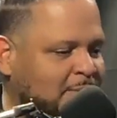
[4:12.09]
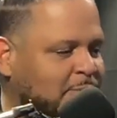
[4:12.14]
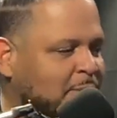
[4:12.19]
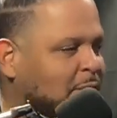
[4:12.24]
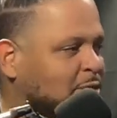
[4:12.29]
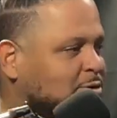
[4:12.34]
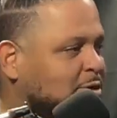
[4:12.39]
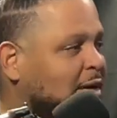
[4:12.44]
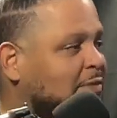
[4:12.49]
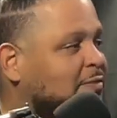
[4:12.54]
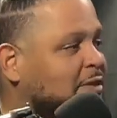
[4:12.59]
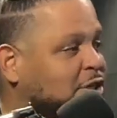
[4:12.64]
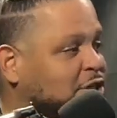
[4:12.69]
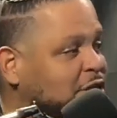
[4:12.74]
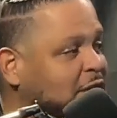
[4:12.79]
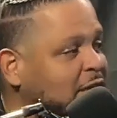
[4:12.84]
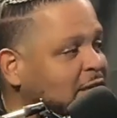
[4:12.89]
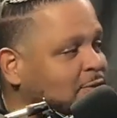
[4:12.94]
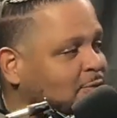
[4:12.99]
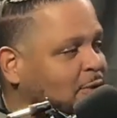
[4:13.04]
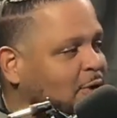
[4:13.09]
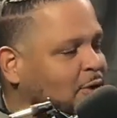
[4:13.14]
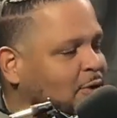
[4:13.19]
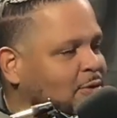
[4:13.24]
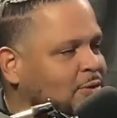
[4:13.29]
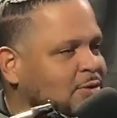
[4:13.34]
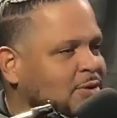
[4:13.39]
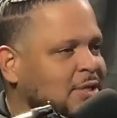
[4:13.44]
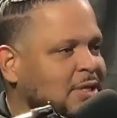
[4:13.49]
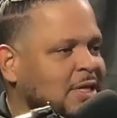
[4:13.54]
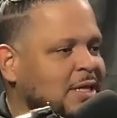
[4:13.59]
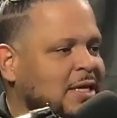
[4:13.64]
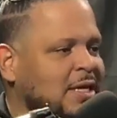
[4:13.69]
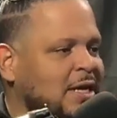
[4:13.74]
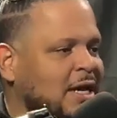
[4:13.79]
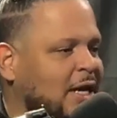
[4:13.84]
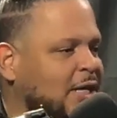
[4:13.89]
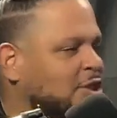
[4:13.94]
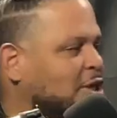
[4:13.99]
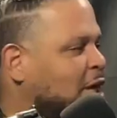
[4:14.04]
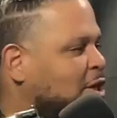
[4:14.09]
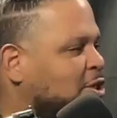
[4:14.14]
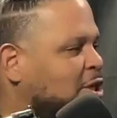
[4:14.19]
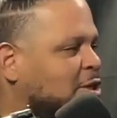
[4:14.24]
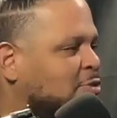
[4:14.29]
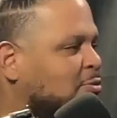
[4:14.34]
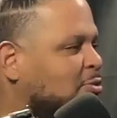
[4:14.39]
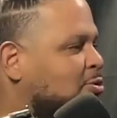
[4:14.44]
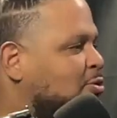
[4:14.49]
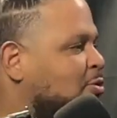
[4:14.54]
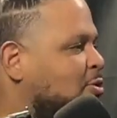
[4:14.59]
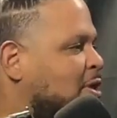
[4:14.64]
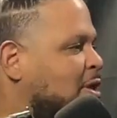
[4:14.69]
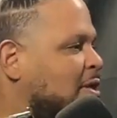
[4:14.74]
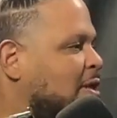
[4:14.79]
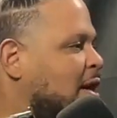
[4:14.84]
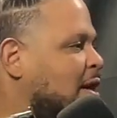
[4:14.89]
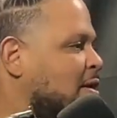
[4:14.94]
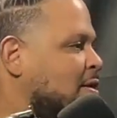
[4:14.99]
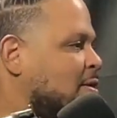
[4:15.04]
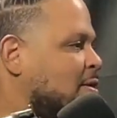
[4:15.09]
We also have the cheese rolls. Our cheese rolls only $1.